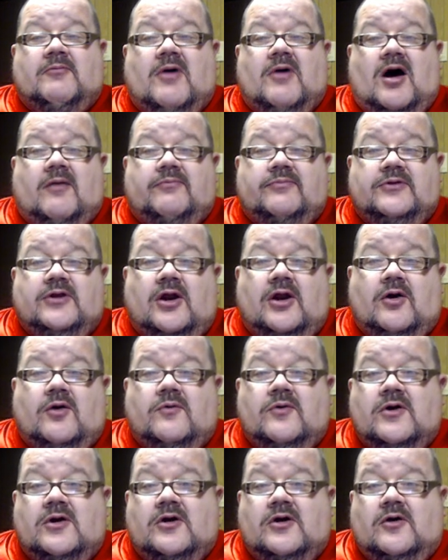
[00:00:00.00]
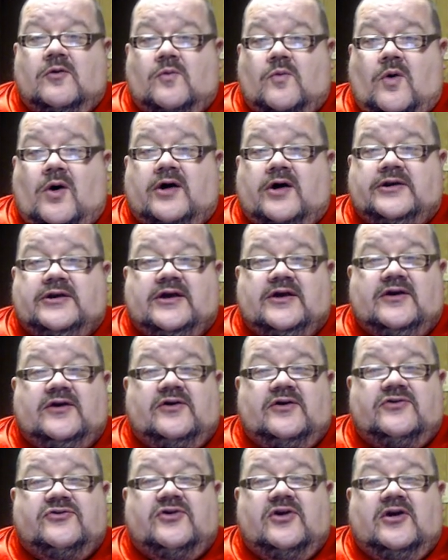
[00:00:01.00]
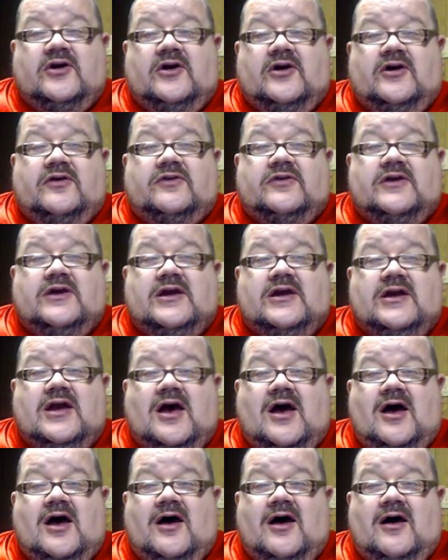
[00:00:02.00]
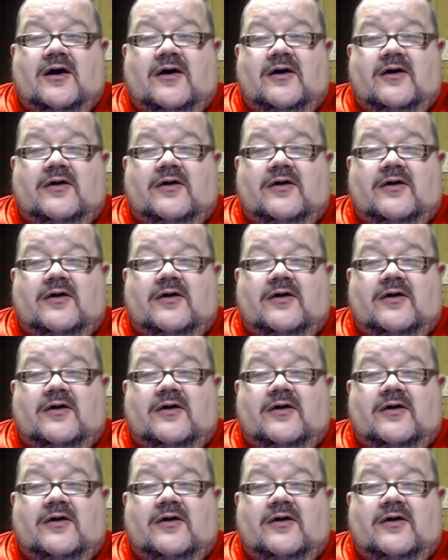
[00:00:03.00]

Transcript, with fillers: up. You know, one is the uh,